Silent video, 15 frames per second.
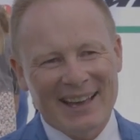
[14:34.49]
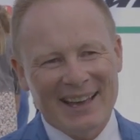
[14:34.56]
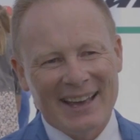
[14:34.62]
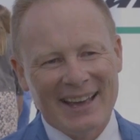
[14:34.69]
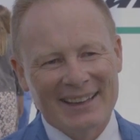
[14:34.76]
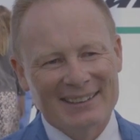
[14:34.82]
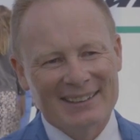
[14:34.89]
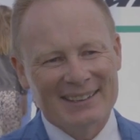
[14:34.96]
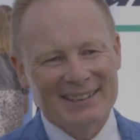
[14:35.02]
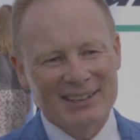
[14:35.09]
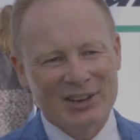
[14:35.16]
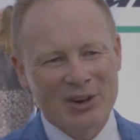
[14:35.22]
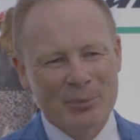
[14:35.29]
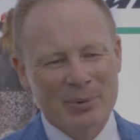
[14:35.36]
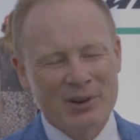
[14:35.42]
And uh,
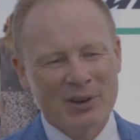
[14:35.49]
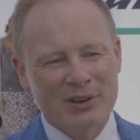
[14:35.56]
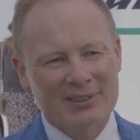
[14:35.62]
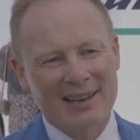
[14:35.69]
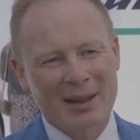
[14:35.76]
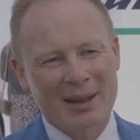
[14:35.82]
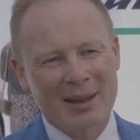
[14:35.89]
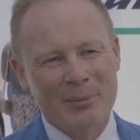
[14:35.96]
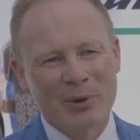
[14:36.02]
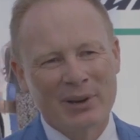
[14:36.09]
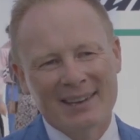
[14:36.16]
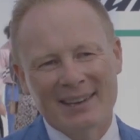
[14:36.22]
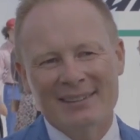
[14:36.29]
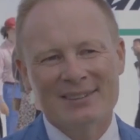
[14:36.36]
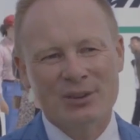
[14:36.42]
you know, because
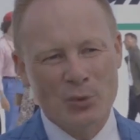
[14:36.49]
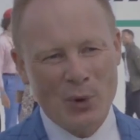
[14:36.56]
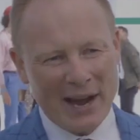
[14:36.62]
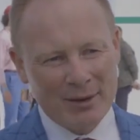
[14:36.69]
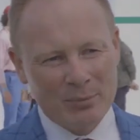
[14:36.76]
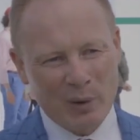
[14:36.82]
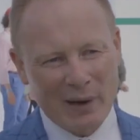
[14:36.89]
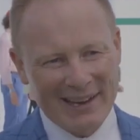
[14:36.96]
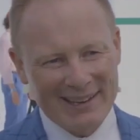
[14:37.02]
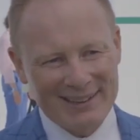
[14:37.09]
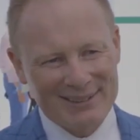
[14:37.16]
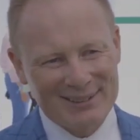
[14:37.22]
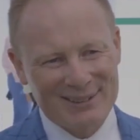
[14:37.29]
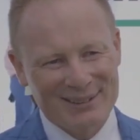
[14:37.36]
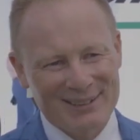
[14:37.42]
Lamborghini is the right
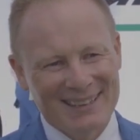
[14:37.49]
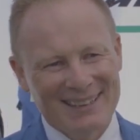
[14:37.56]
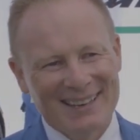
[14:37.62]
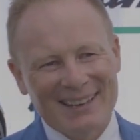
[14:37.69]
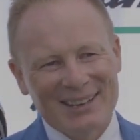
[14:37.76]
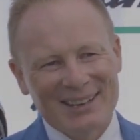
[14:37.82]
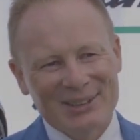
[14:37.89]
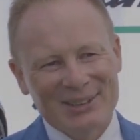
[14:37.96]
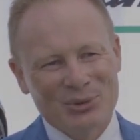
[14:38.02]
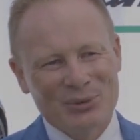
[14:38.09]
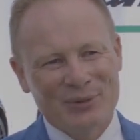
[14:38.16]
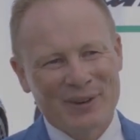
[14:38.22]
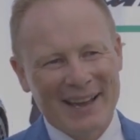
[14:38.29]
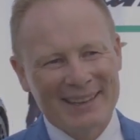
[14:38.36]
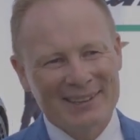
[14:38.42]
place uh, to
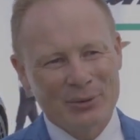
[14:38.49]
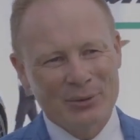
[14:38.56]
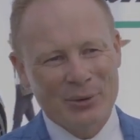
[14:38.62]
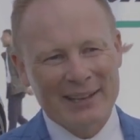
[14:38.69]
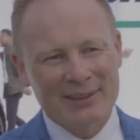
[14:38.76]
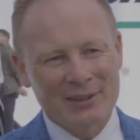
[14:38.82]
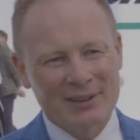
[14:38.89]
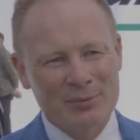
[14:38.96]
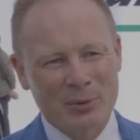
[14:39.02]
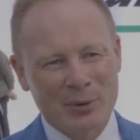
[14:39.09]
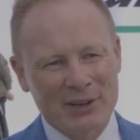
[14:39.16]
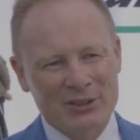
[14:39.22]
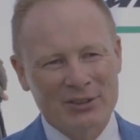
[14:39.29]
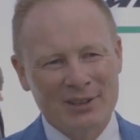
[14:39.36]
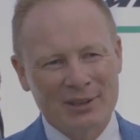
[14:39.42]
find the right
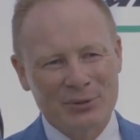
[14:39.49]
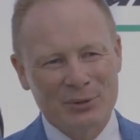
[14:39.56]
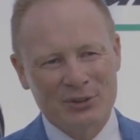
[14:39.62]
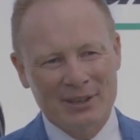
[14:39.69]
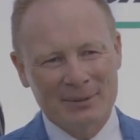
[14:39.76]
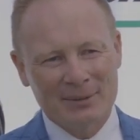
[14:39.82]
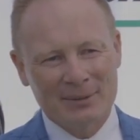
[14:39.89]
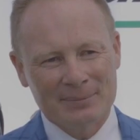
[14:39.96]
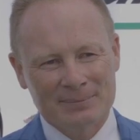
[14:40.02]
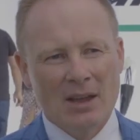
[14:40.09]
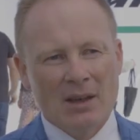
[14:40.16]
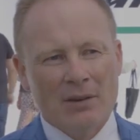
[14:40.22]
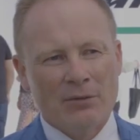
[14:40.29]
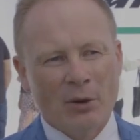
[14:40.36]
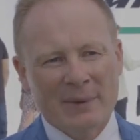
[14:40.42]
inspiration in the future.
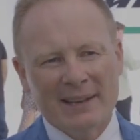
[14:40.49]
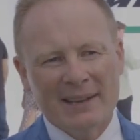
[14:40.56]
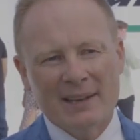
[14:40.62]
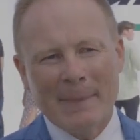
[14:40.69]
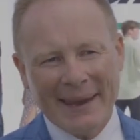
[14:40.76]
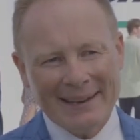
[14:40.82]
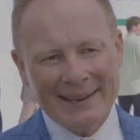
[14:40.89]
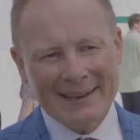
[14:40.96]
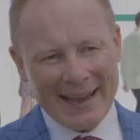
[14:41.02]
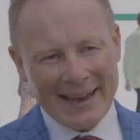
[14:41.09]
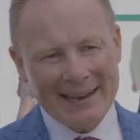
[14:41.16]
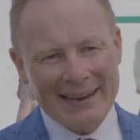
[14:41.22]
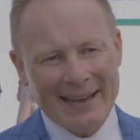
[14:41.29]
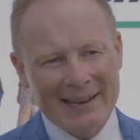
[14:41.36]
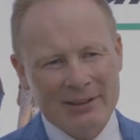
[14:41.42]
For me, the main
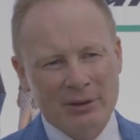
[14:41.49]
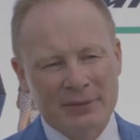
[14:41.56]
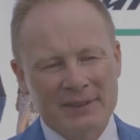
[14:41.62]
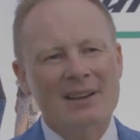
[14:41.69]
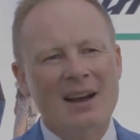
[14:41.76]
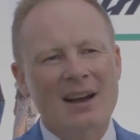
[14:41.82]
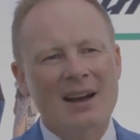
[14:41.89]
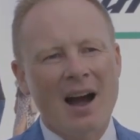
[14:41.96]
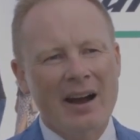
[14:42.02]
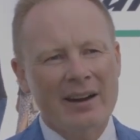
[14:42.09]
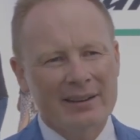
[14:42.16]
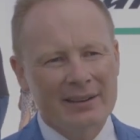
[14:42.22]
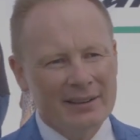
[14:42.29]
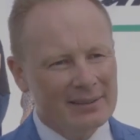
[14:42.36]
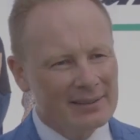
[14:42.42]
highlight of this
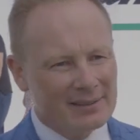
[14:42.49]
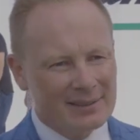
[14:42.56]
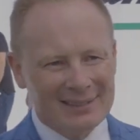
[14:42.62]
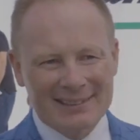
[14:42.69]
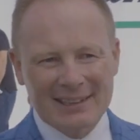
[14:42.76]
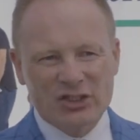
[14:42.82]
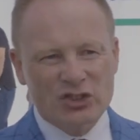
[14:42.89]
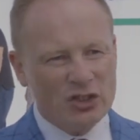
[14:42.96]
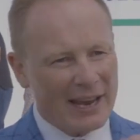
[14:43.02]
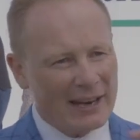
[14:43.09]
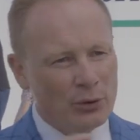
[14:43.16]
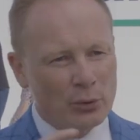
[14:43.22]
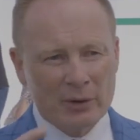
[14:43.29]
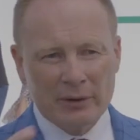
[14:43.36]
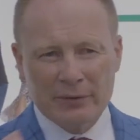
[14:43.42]
car is the
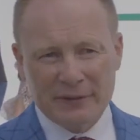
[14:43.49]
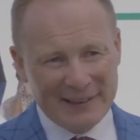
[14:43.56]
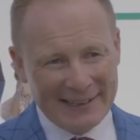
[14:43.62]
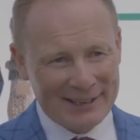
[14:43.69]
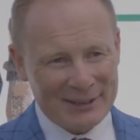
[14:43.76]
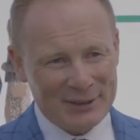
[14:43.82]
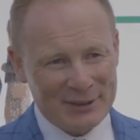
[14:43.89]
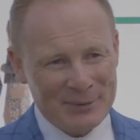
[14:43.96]
general feeling.